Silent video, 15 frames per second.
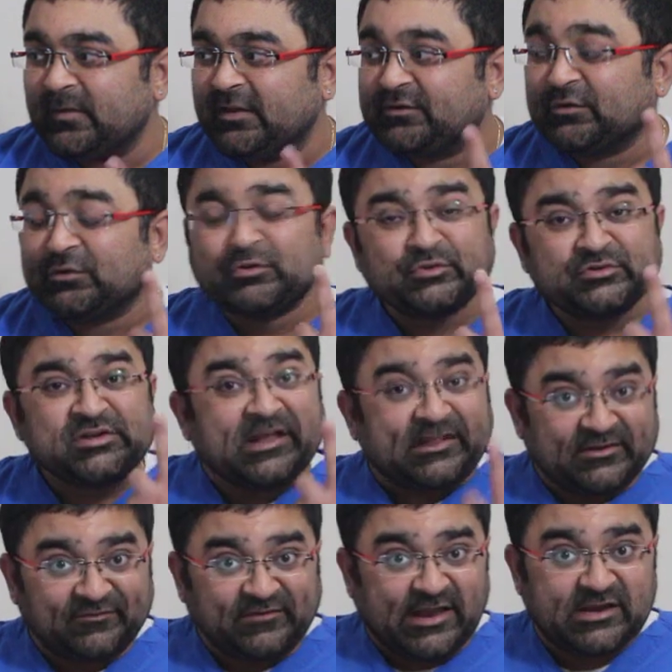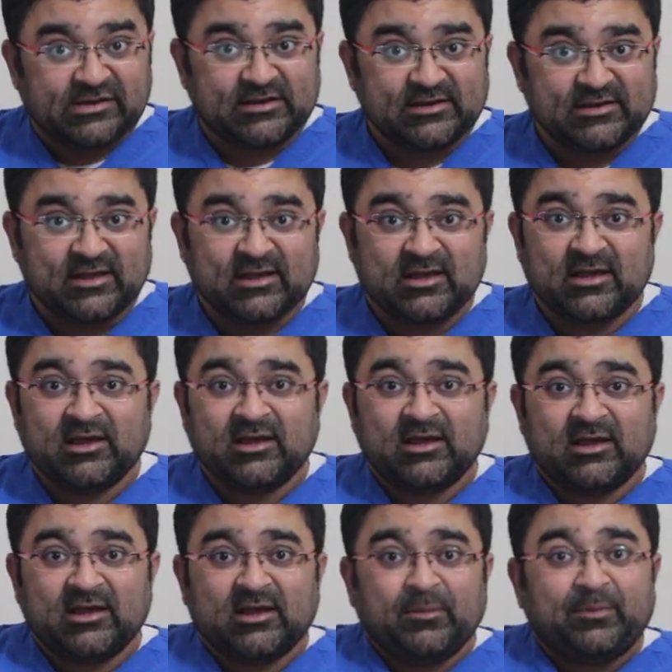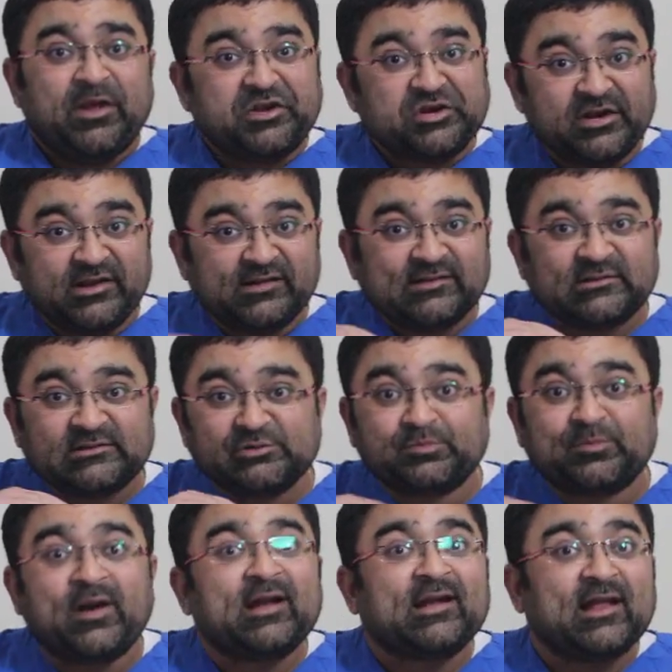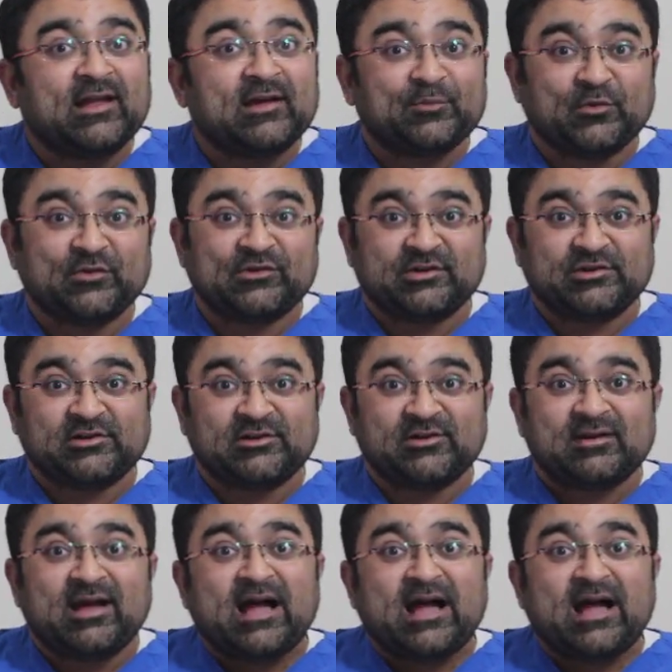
So to check the flexion, patient is in a supine lying position.